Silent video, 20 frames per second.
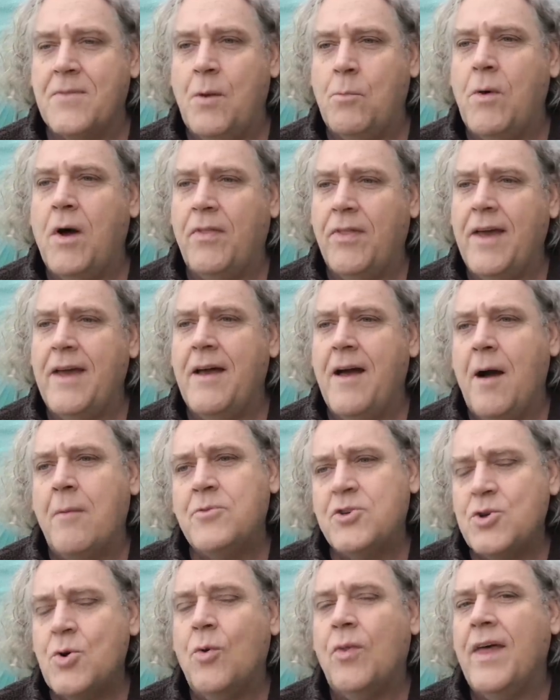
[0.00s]
Well, I'm
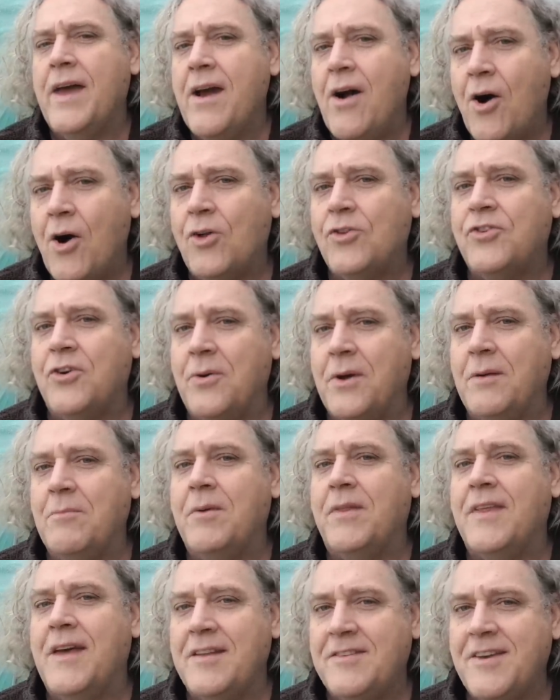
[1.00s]
sure they are doing,
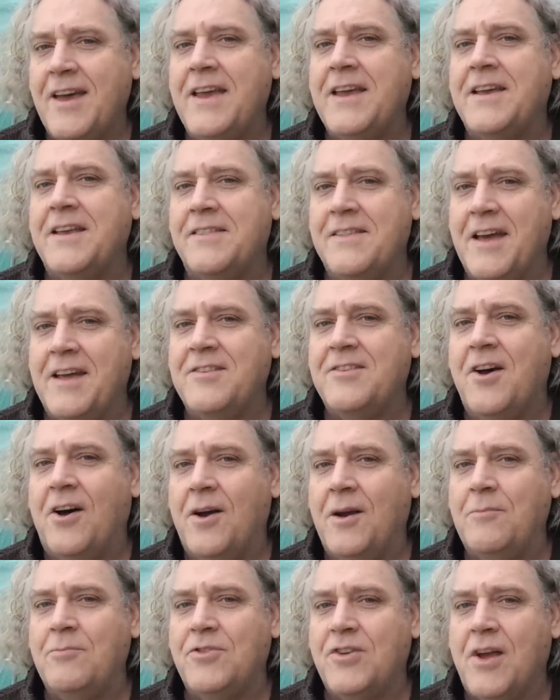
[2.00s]
but they're taking their
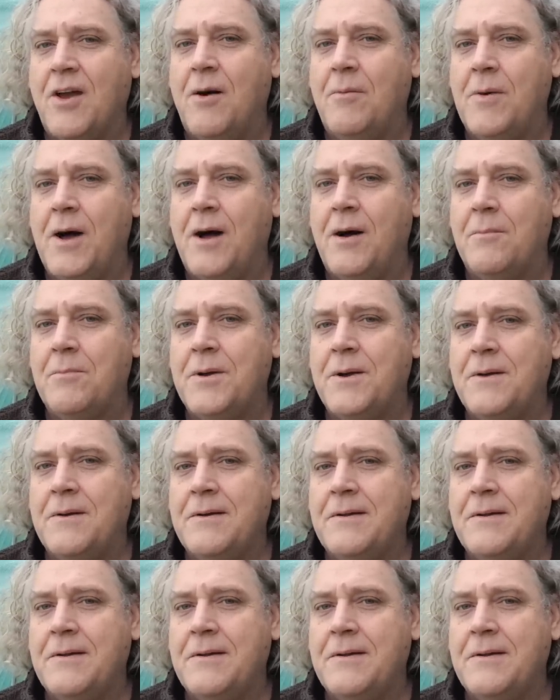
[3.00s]
time to come up.